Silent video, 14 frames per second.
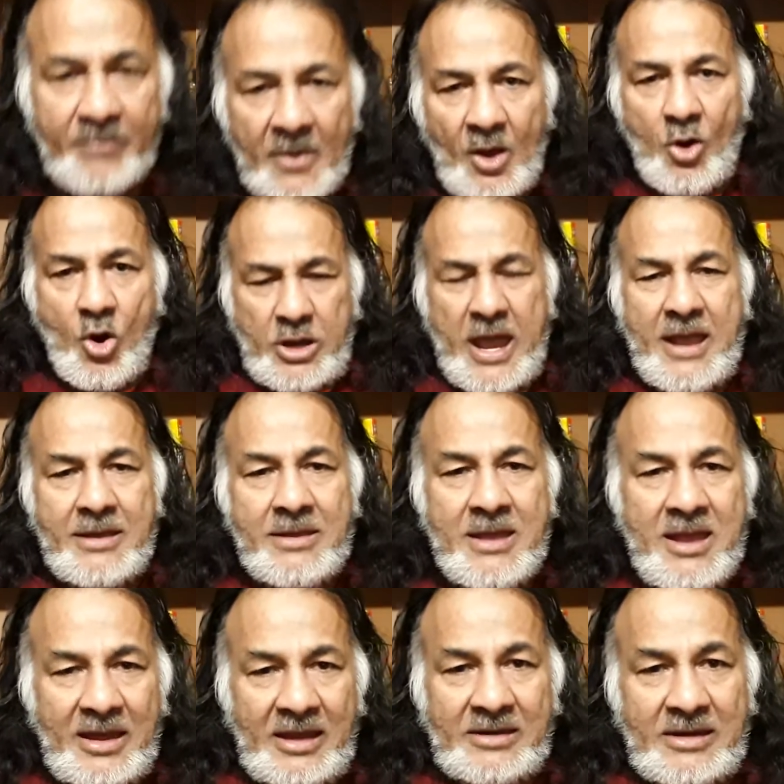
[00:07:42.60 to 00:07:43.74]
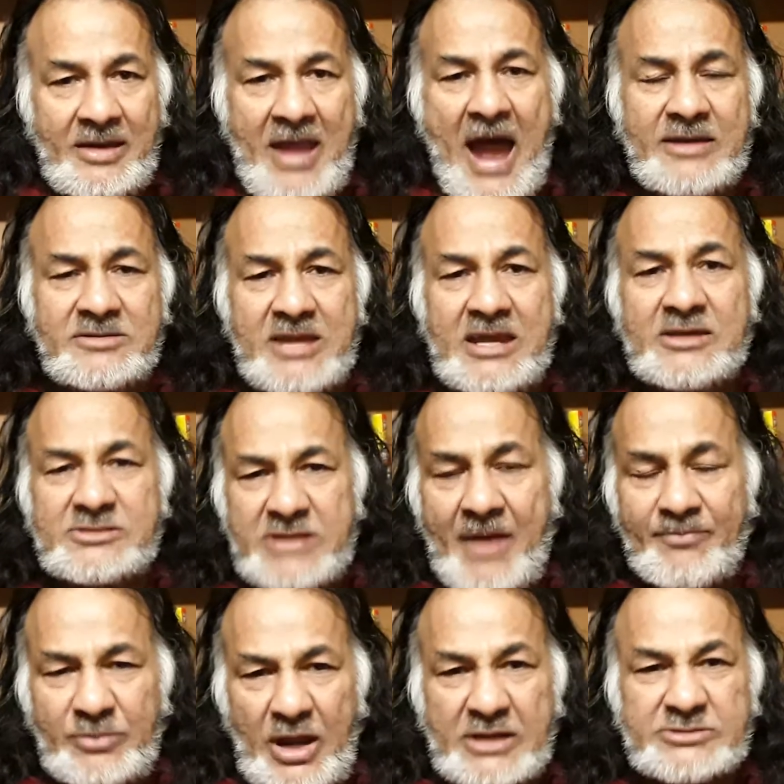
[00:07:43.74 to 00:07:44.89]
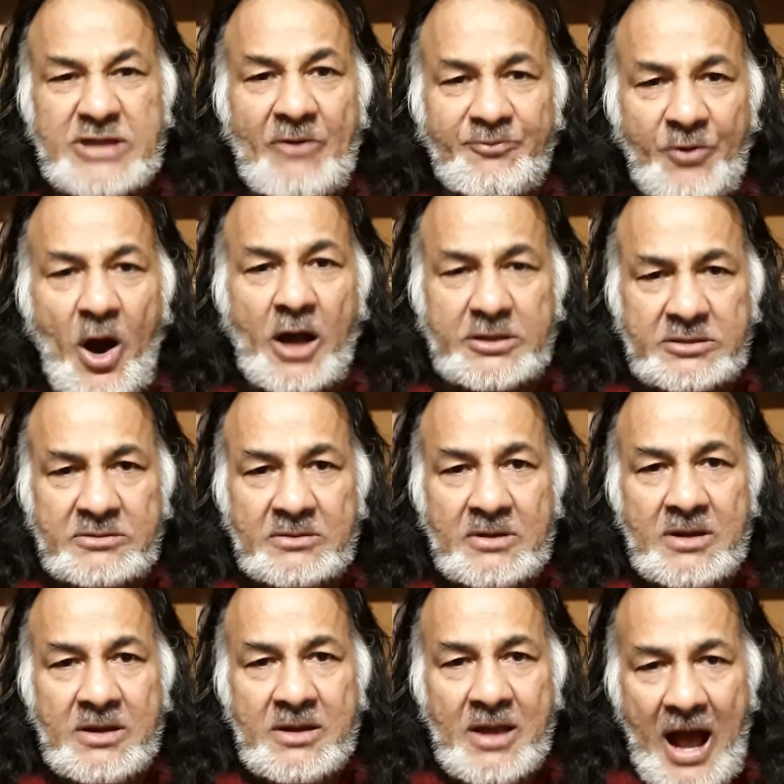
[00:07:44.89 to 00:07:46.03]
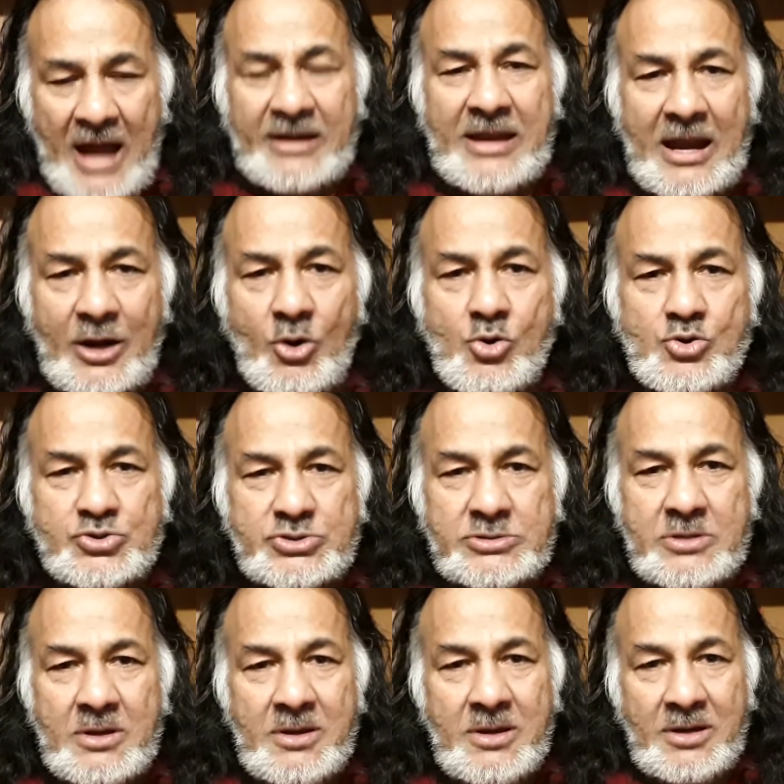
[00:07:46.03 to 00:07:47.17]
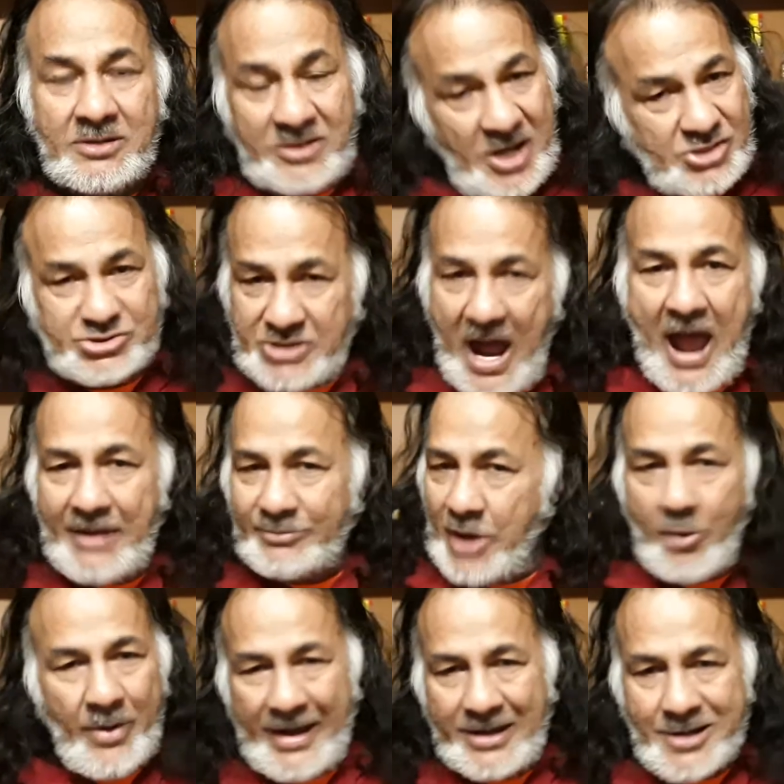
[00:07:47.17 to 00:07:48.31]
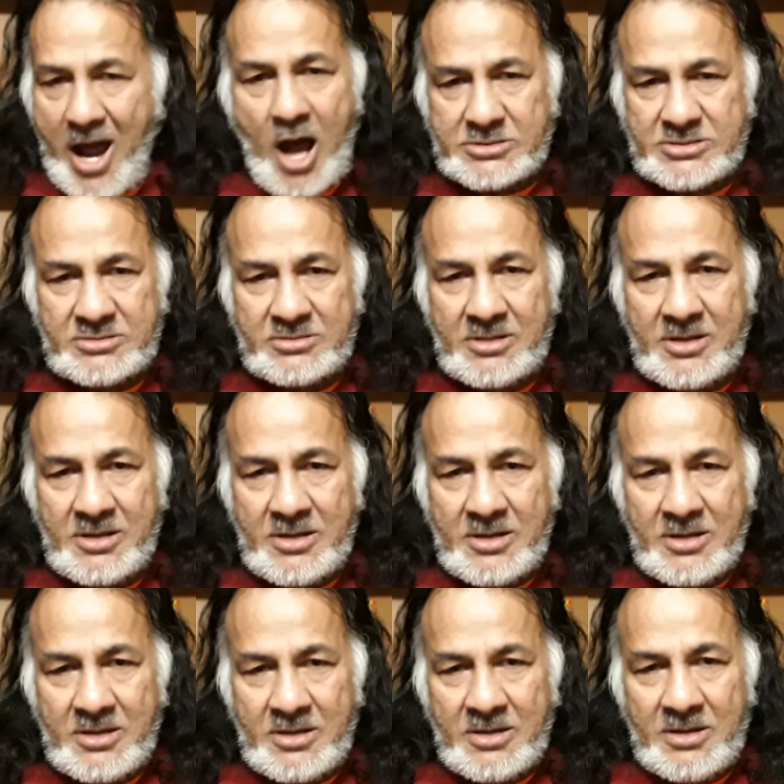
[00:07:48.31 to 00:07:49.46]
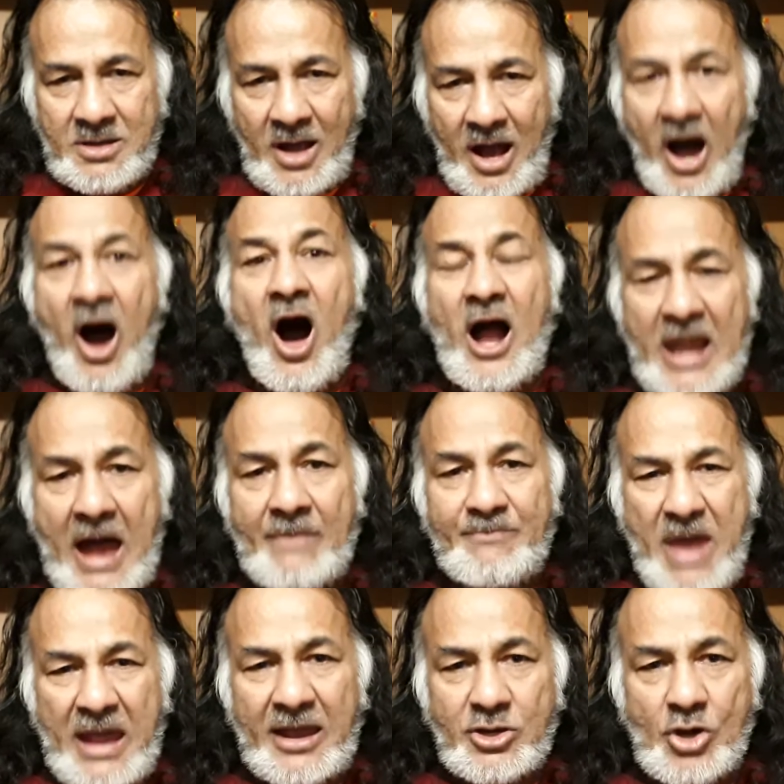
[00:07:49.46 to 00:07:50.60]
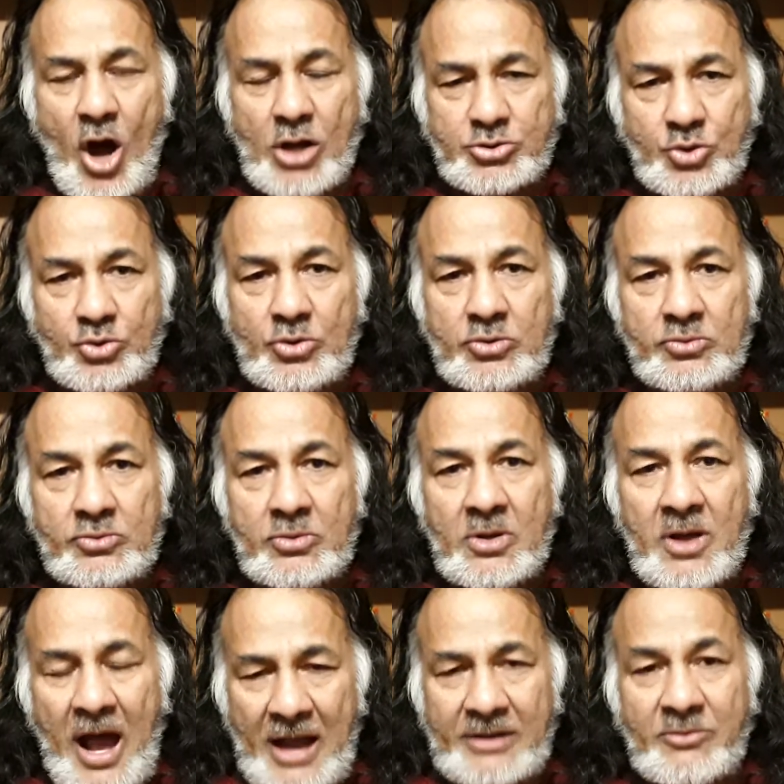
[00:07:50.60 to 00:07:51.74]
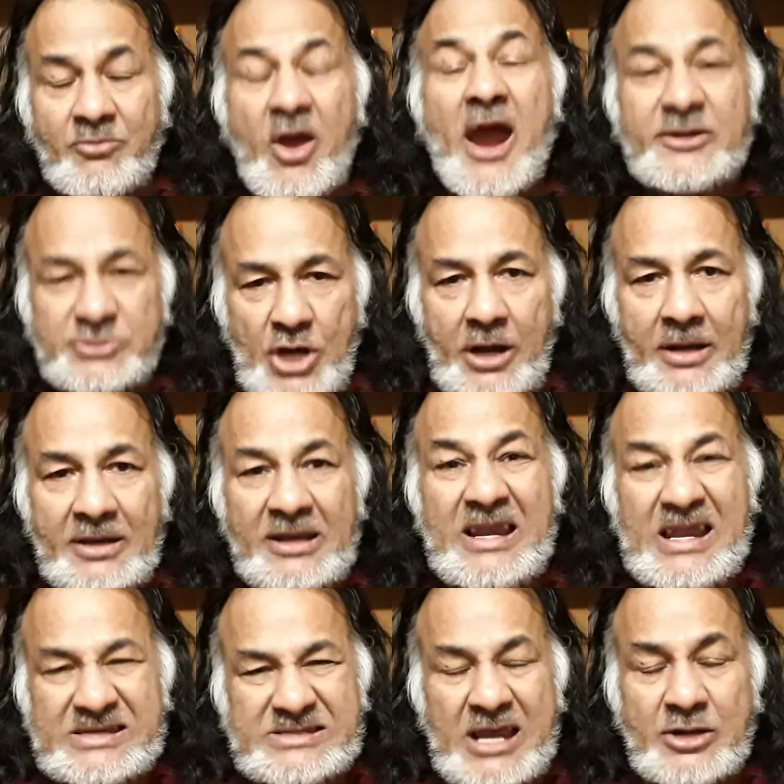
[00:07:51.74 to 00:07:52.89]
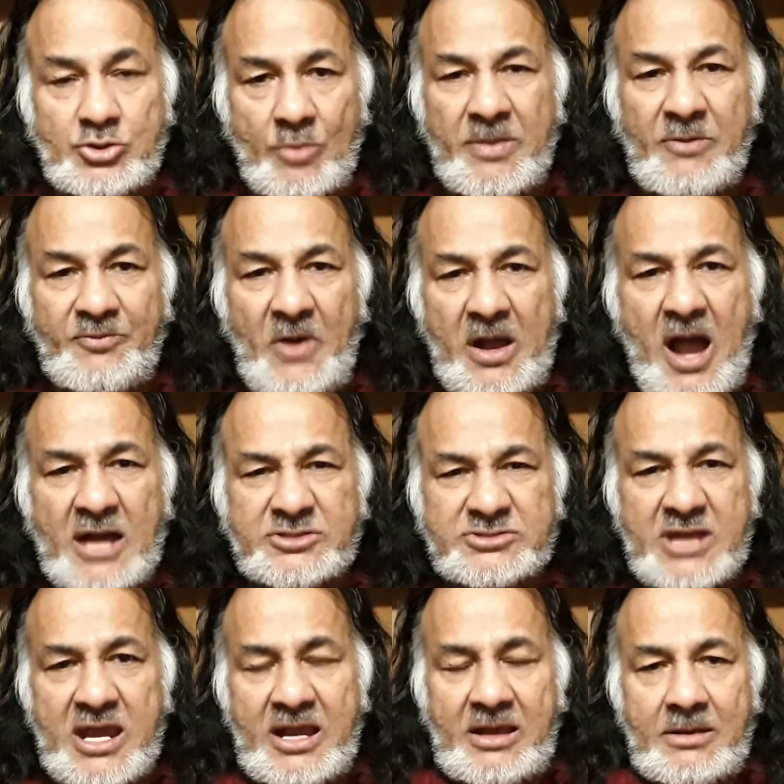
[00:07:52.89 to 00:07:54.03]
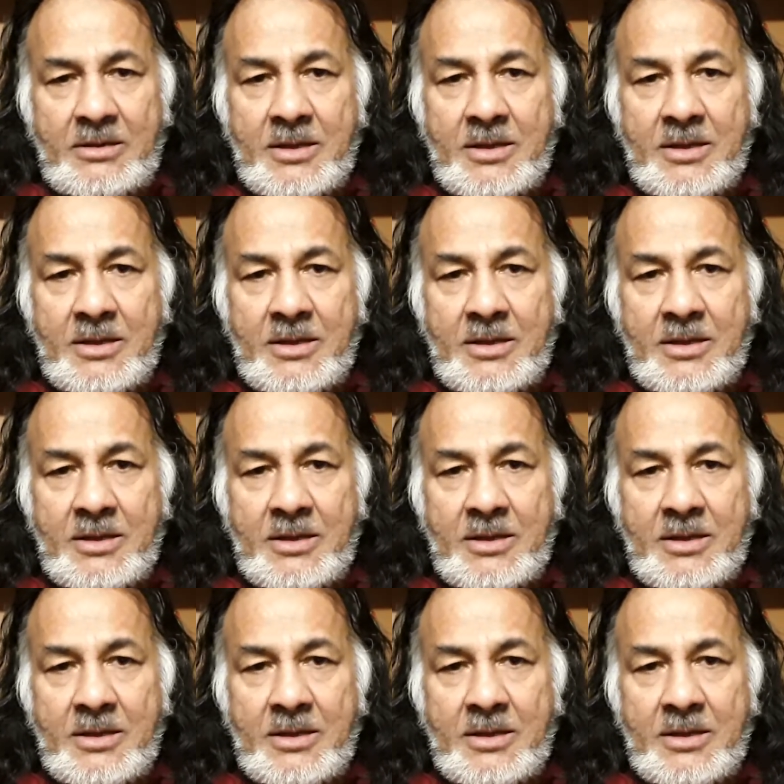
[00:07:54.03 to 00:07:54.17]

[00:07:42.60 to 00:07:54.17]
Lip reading: Okay? In the 1970s, they fought, and they lose. This time, they will not. All I'm begging you all to do, and Granger, listen to me for God's sake.